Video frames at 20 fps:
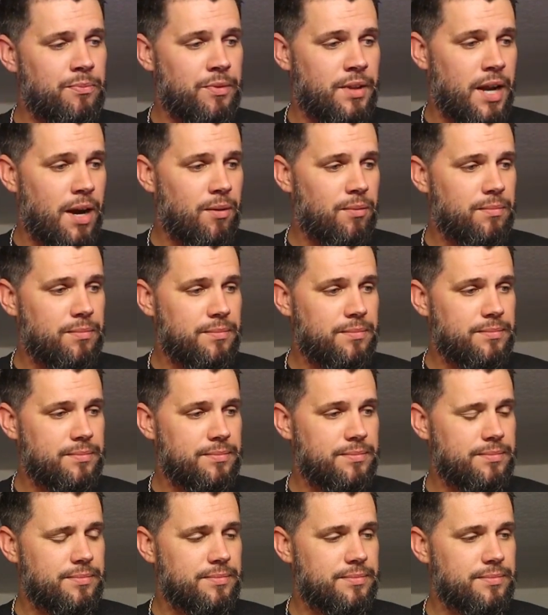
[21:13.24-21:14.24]
No?
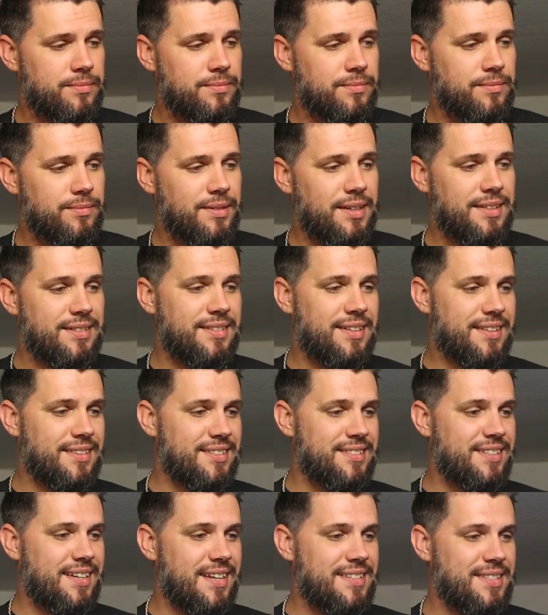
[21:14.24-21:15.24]
It's not
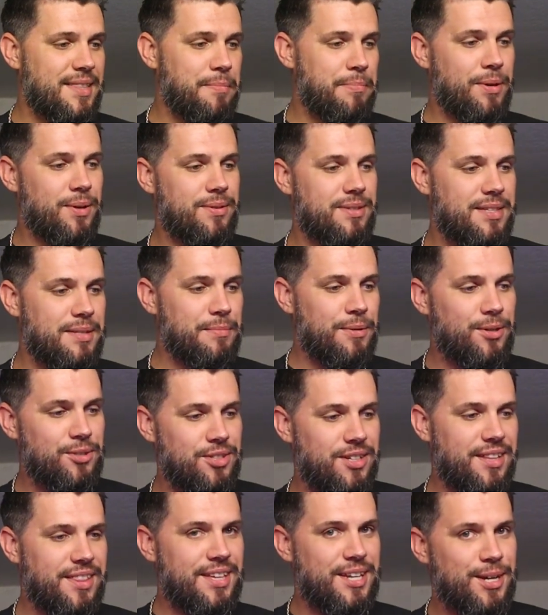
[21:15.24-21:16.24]
the size of the boat, it's the
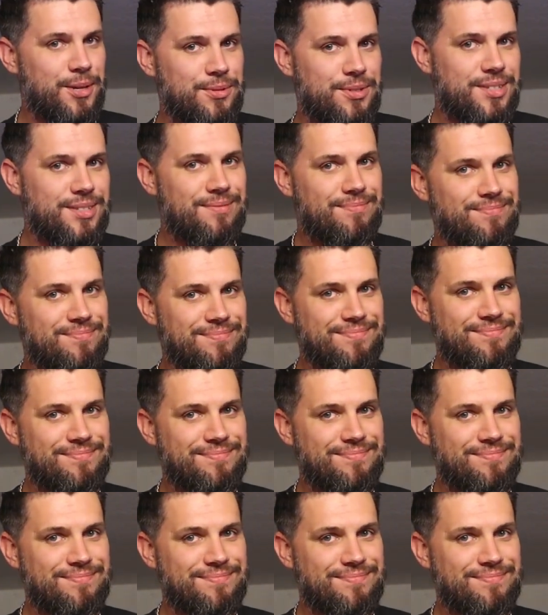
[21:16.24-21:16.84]
motion of the ocean.